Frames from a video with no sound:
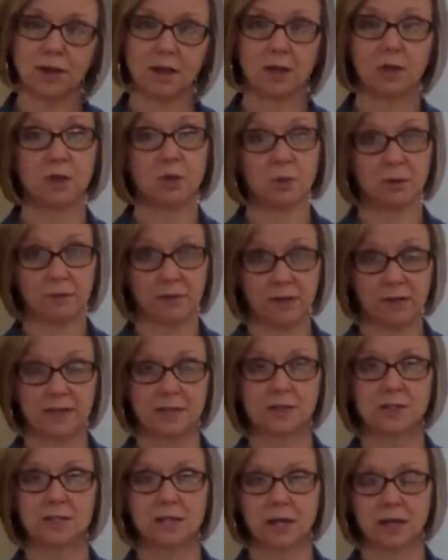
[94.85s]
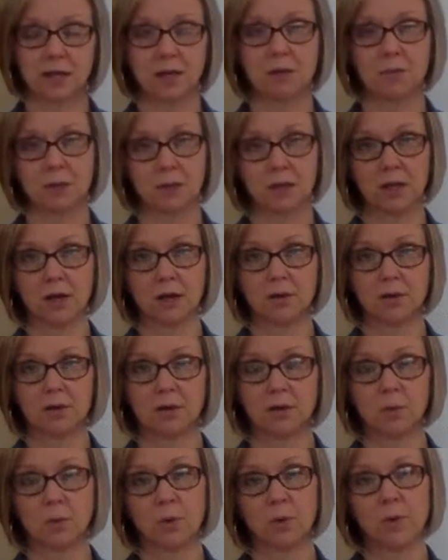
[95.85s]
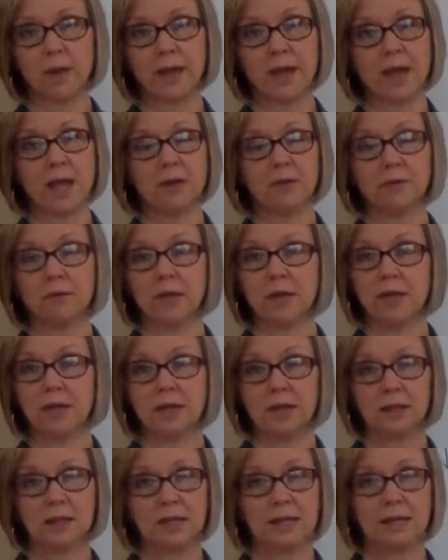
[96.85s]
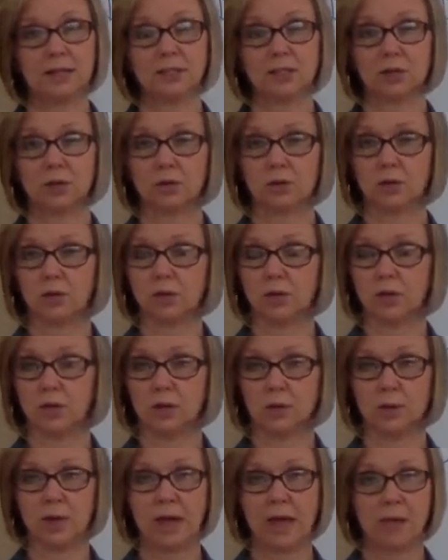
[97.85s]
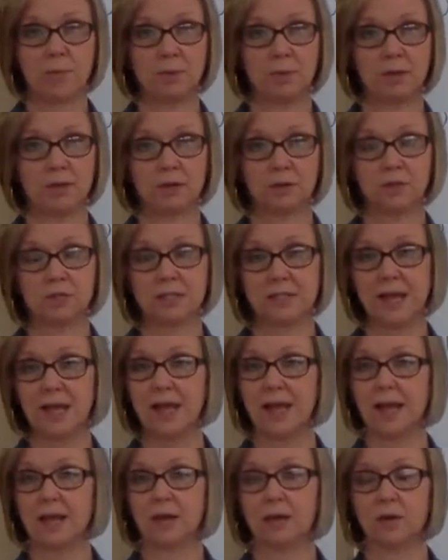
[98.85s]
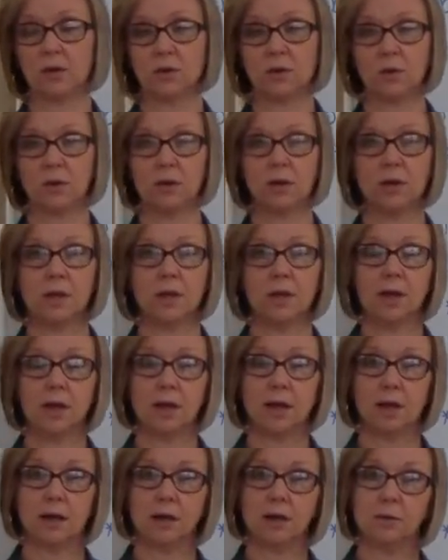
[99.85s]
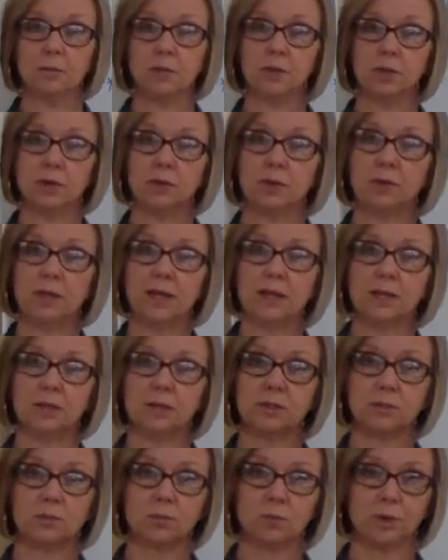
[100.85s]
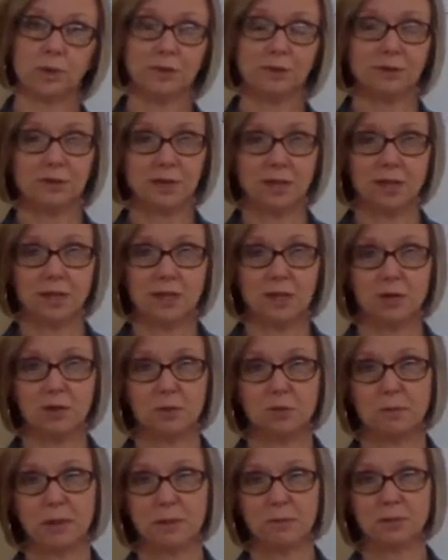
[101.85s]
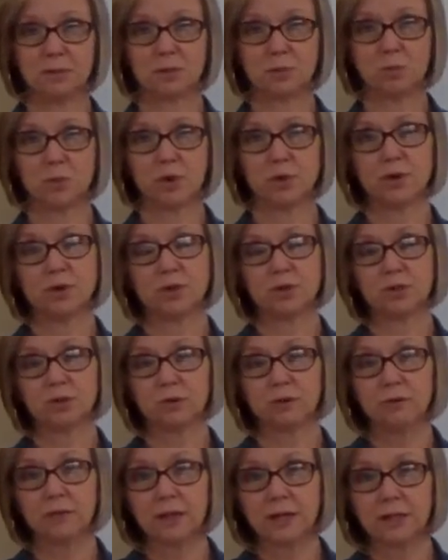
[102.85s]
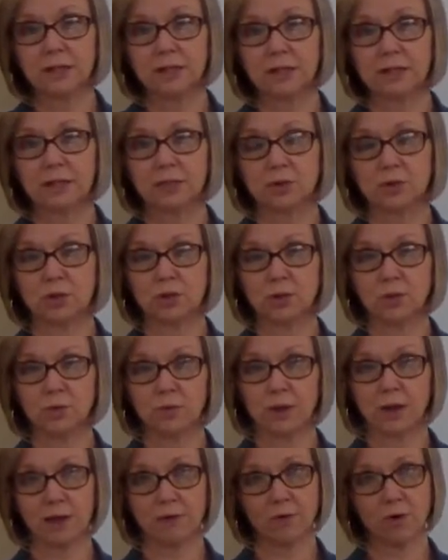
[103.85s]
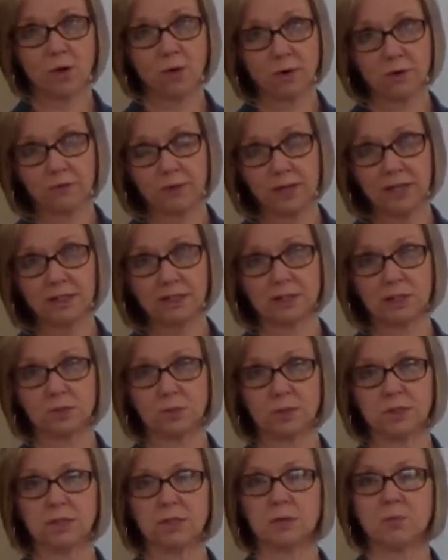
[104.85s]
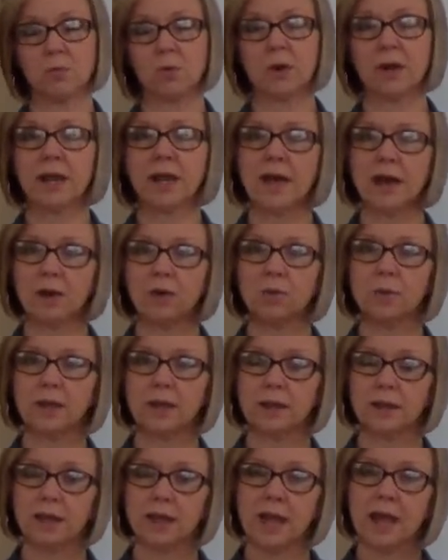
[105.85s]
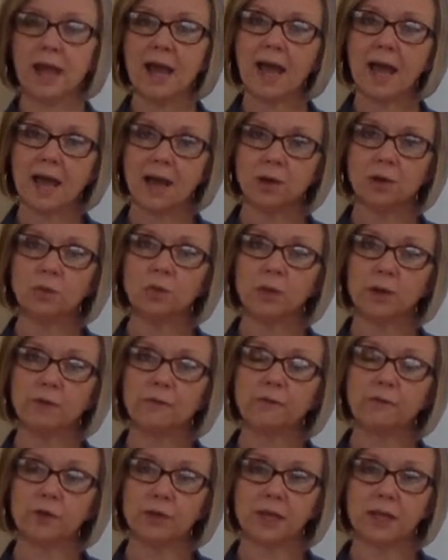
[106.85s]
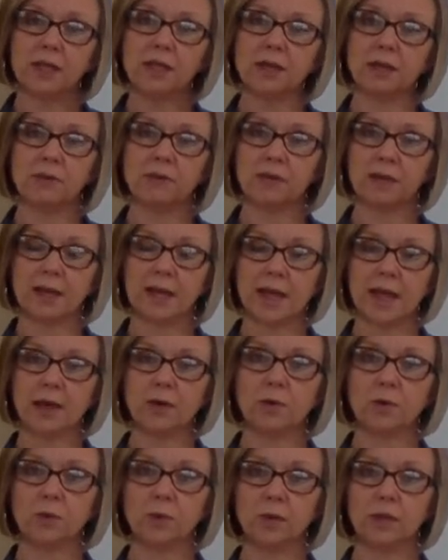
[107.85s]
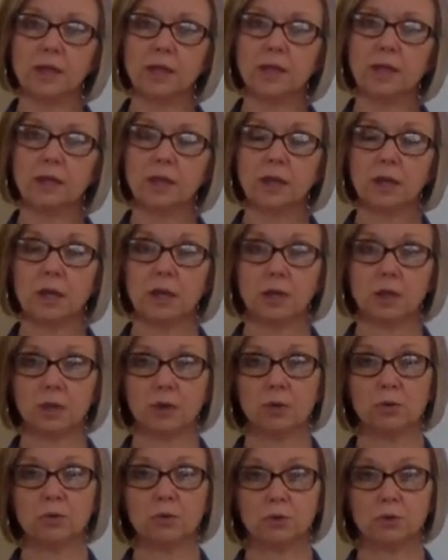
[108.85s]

you know, events that come along when we have things that are, you know, happen that are sad or, um, you know, things when, you know, maybe someone hurts your feelings or you have hard feelings with someone. How do we, how do we forgive and how do we, you know,